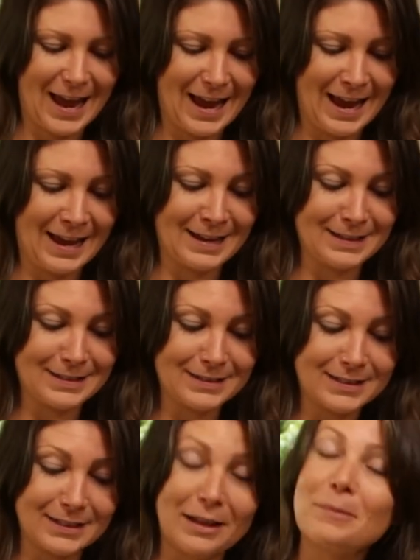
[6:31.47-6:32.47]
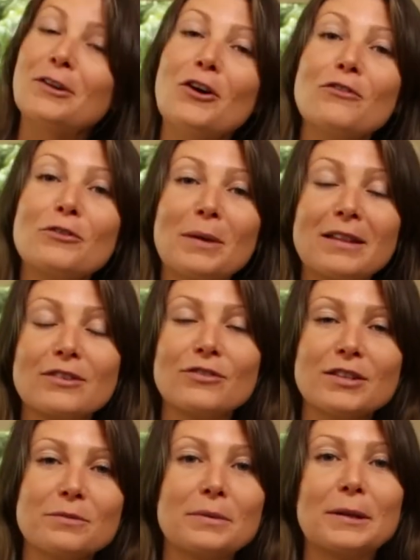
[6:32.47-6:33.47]
And let me know if you make this
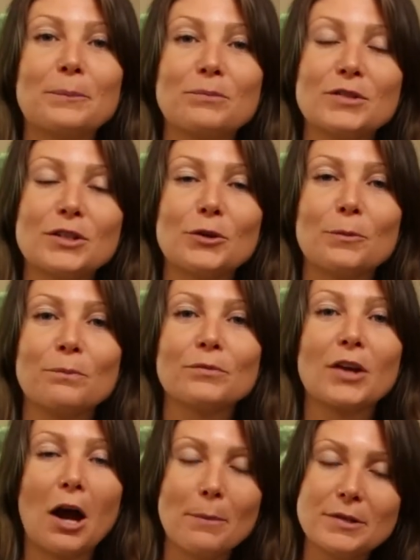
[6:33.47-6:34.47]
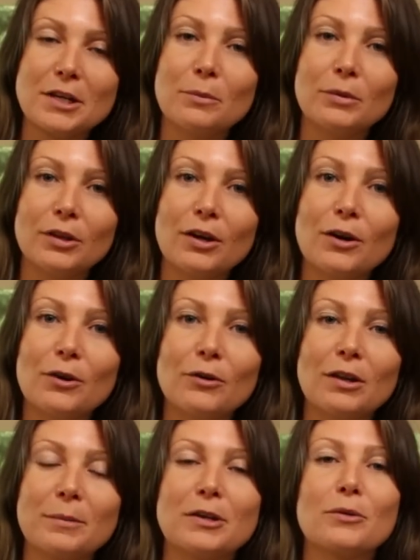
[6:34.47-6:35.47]
recipe too. Comment down below,
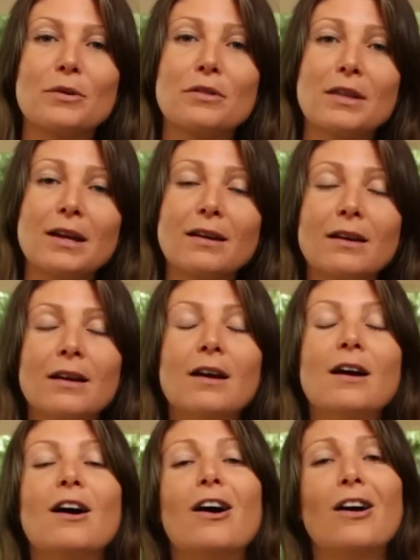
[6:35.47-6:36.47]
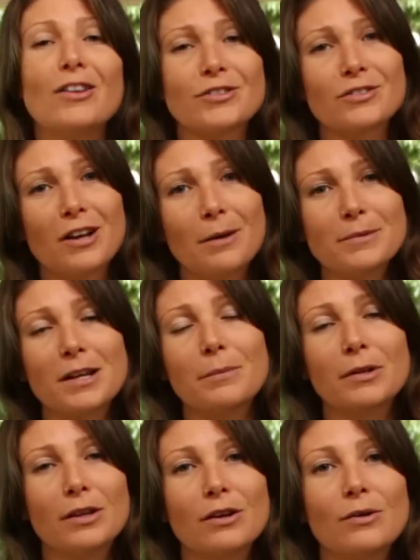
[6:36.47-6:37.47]
let me know what you think. Also comment down
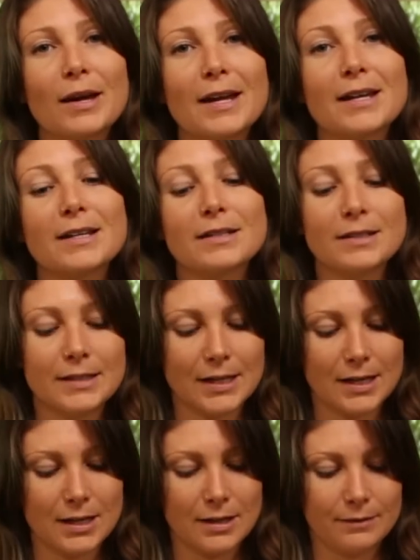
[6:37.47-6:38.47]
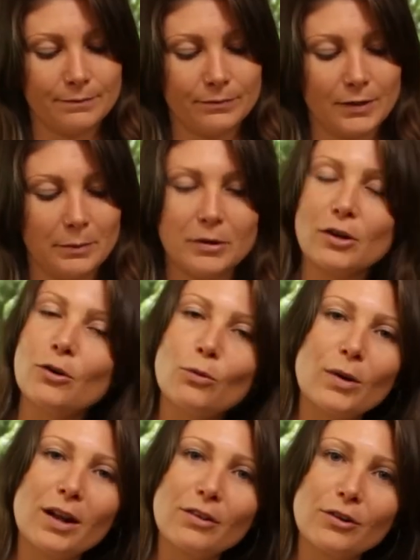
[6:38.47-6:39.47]
below and let me know
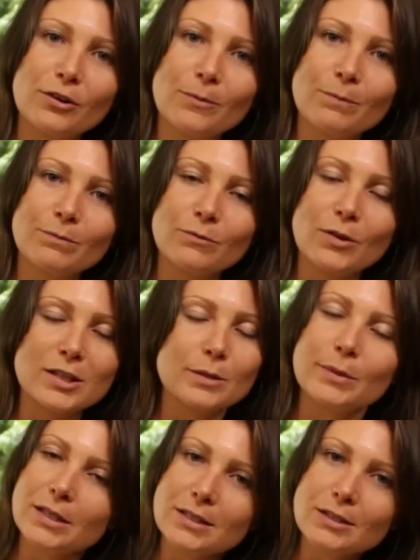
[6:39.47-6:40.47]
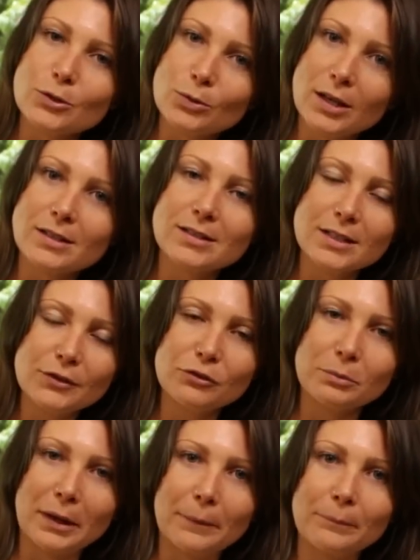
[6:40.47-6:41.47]
what other recipes you would like to see
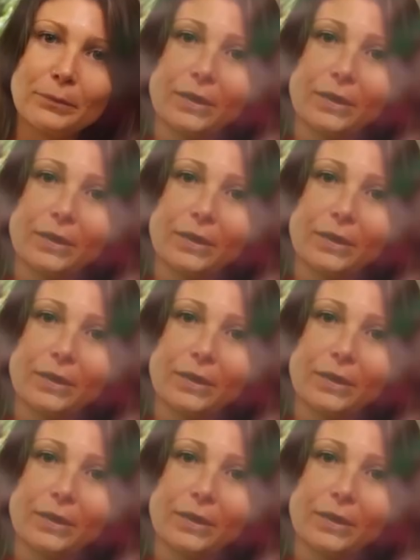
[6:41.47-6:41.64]
from me.